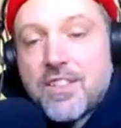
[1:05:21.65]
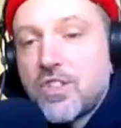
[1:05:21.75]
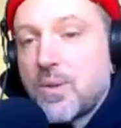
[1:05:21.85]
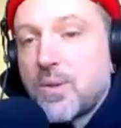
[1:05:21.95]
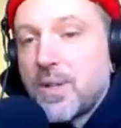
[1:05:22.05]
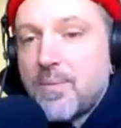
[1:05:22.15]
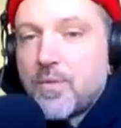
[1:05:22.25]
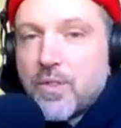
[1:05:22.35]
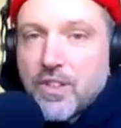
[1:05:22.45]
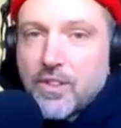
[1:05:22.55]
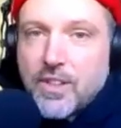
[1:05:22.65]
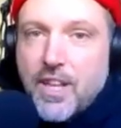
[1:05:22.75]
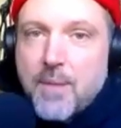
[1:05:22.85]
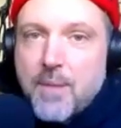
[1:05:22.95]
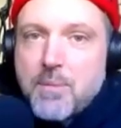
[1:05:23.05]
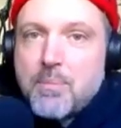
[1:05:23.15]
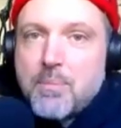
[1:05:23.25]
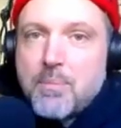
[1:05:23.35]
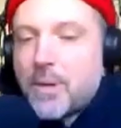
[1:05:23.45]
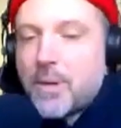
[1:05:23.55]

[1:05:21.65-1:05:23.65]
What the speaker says: showing up for your alignment based